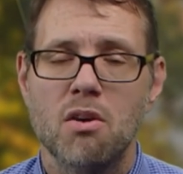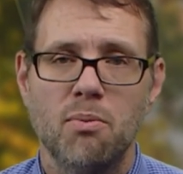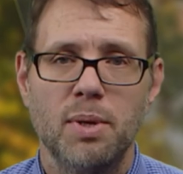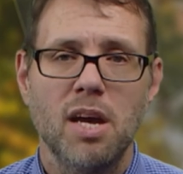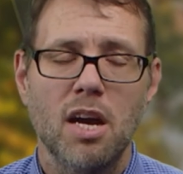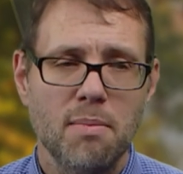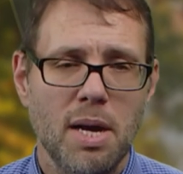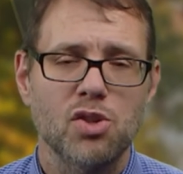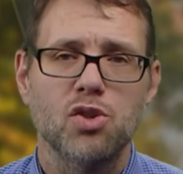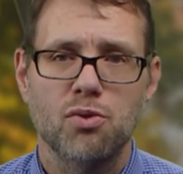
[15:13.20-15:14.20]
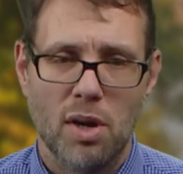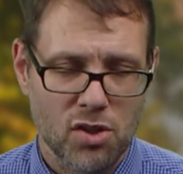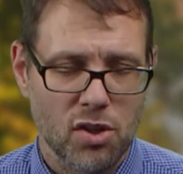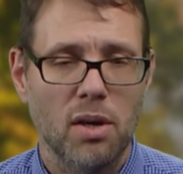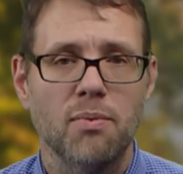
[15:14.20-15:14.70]
When we talk about
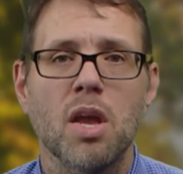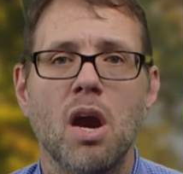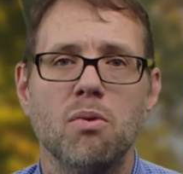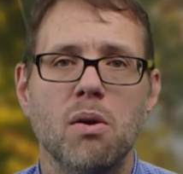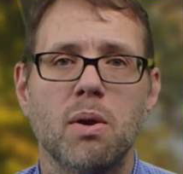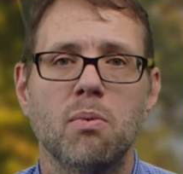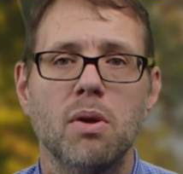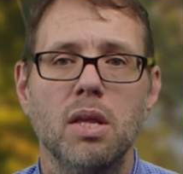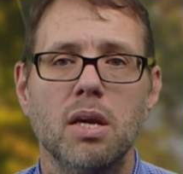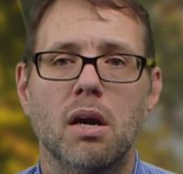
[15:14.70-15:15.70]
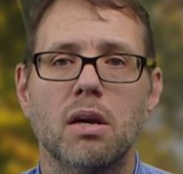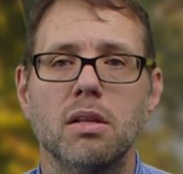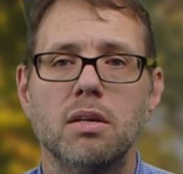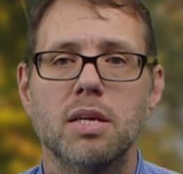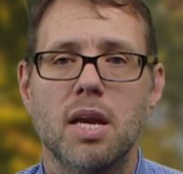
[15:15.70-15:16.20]
structure, what we really are
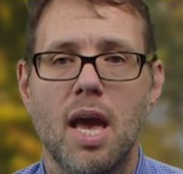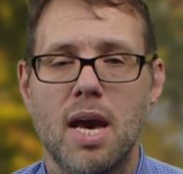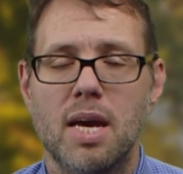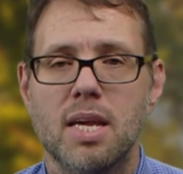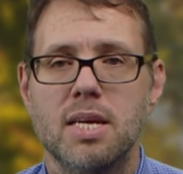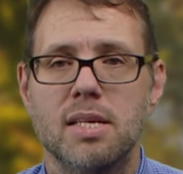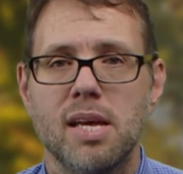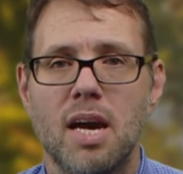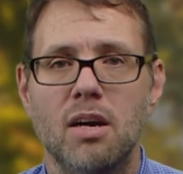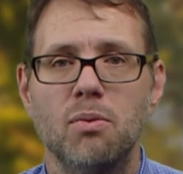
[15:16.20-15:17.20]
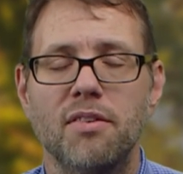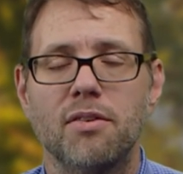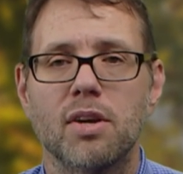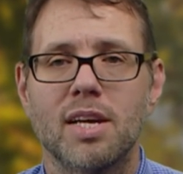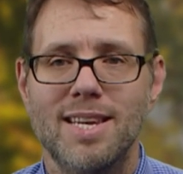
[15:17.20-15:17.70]
looking at is how
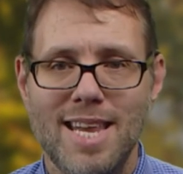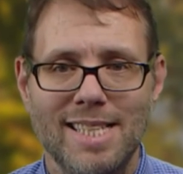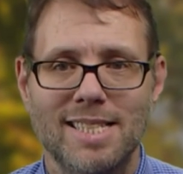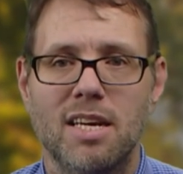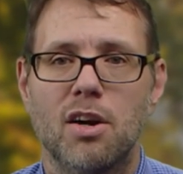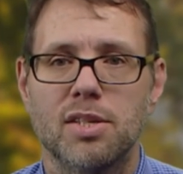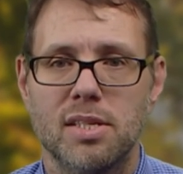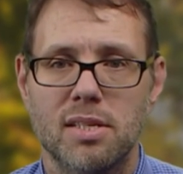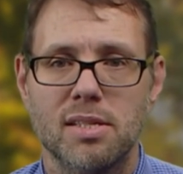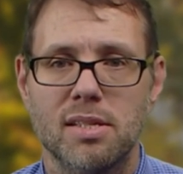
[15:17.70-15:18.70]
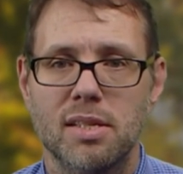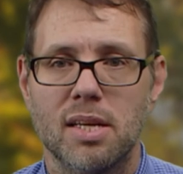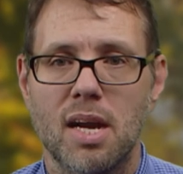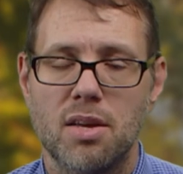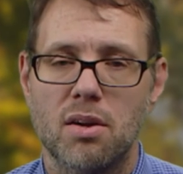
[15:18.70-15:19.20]
we're connecting our sentences
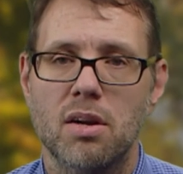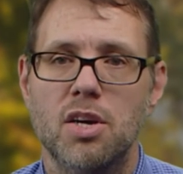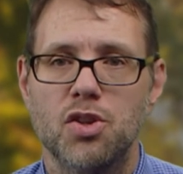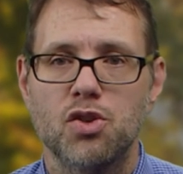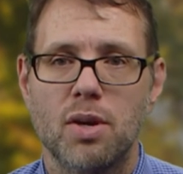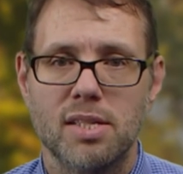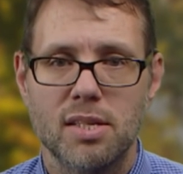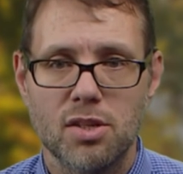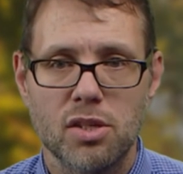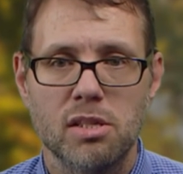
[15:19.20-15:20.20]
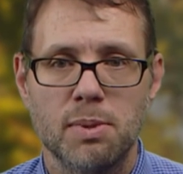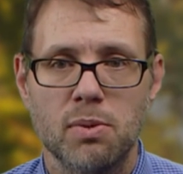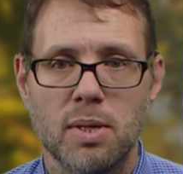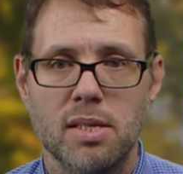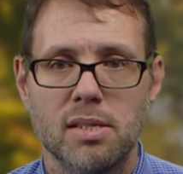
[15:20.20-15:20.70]
together, the transitions
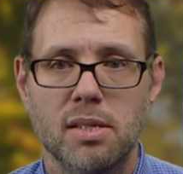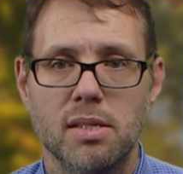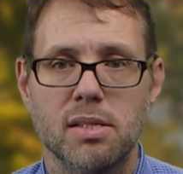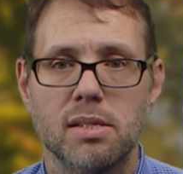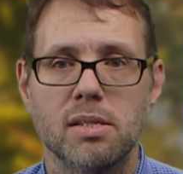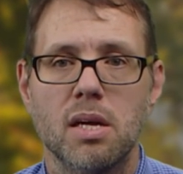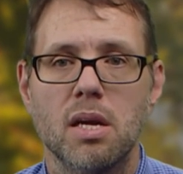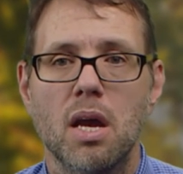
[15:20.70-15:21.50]
between the sentences.